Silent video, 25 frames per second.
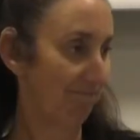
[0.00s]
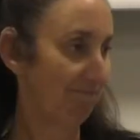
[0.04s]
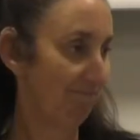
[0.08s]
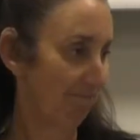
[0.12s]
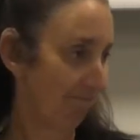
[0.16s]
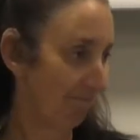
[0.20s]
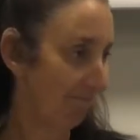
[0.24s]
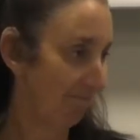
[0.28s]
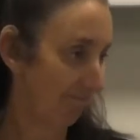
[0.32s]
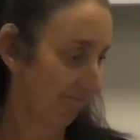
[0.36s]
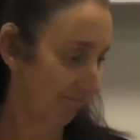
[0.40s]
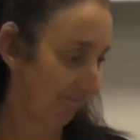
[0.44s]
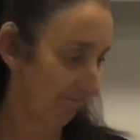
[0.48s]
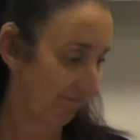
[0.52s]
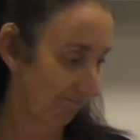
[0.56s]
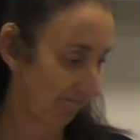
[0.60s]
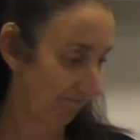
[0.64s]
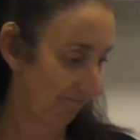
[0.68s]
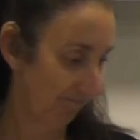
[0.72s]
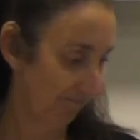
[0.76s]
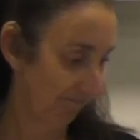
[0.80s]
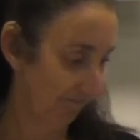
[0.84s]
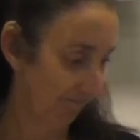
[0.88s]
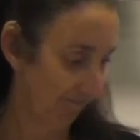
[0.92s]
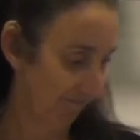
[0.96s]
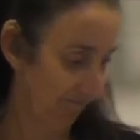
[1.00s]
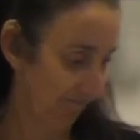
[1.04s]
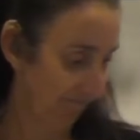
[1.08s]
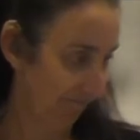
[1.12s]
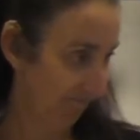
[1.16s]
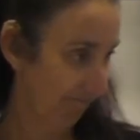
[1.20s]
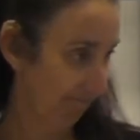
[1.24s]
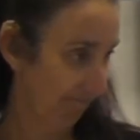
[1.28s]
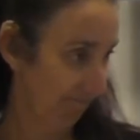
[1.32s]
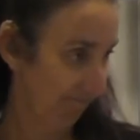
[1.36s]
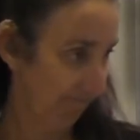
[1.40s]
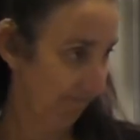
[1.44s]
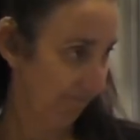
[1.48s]
and
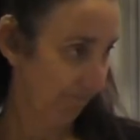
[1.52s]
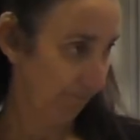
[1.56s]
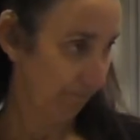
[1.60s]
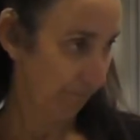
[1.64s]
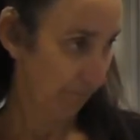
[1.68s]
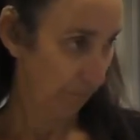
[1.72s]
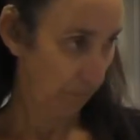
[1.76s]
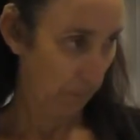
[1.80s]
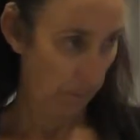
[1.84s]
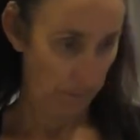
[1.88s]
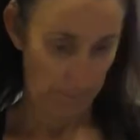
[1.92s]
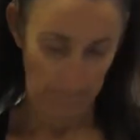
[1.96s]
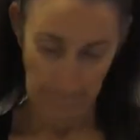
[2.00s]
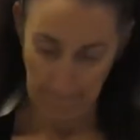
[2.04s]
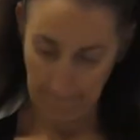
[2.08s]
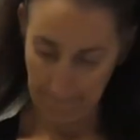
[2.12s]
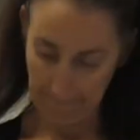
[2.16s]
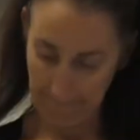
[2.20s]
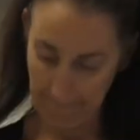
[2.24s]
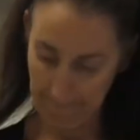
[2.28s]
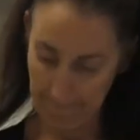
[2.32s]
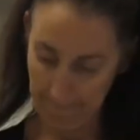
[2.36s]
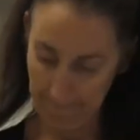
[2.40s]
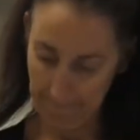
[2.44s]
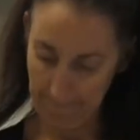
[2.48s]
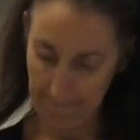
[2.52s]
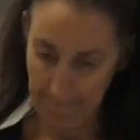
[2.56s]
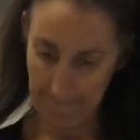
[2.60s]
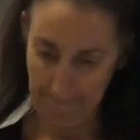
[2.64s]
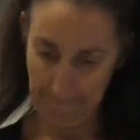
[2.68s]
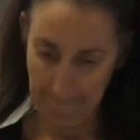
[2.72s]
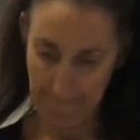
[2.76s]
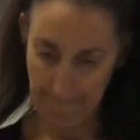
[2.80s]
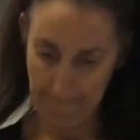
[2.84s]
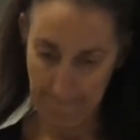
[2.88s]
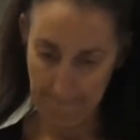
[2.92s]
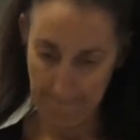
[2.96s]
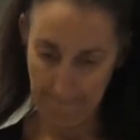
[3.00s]
a number of other
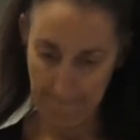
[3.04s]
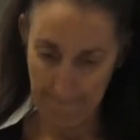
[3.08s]
examples.